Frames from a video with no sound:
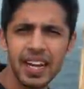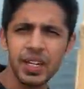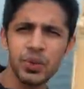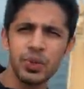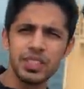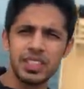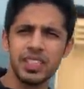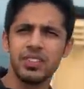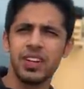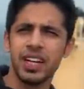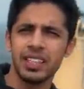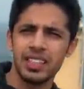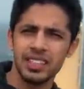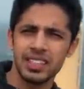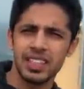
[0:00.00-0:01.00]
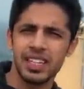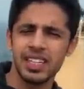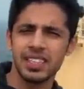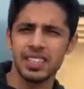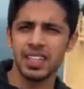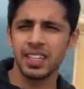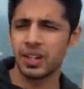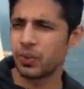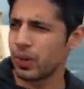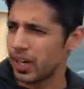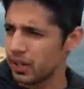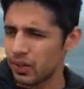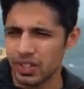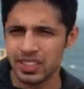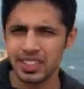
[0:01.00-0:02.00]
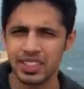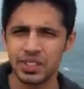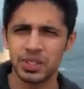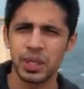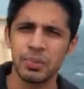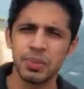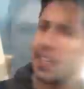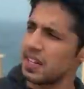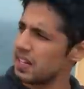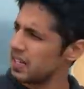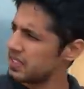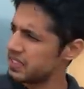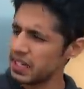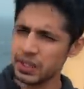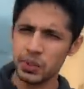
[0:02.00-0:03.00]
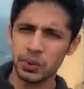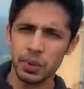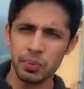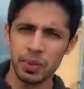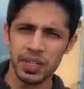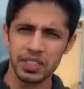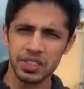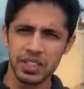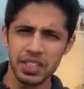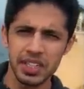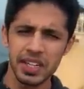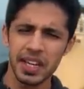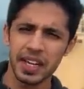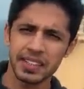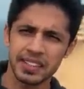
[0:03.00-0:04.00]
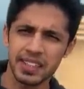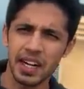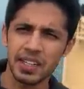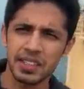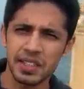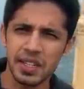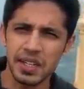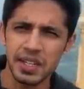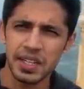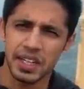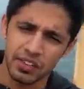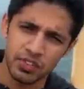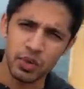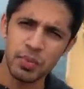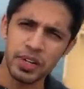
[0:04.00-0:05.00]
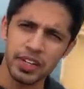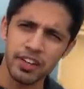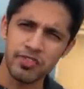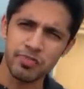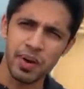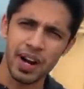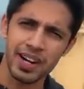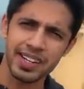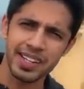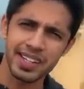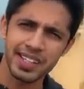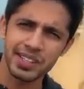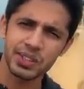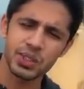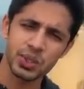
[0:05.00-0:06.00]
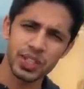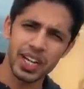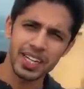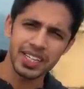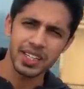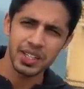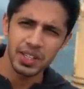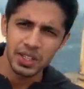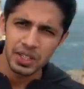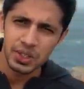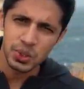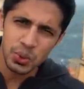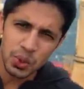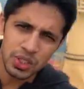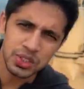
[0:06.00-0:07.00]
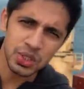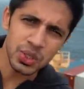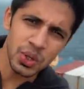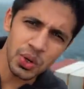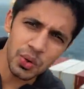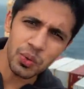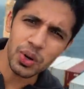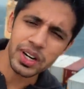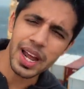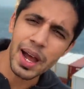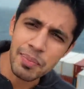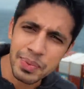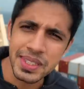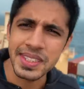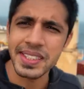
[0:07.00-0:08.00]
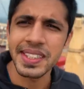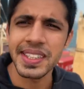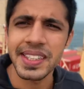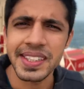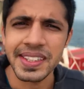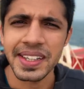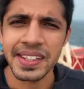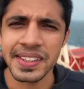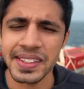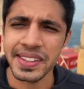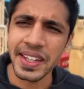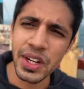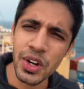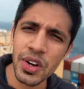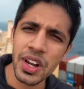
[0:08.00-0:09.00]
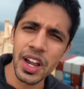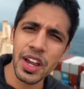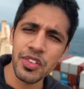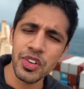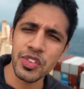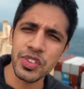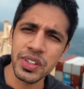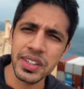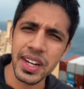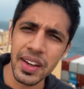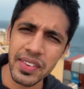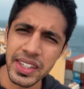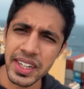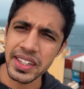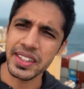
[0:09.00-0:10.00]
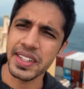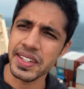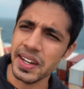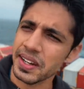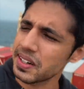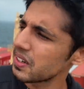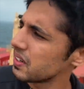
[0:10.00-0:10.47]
and you will see why these cranes are required on these ships. Let's head to the bridge and start the informative part so that you also know what happens in the day or life of a navigator. Yeah.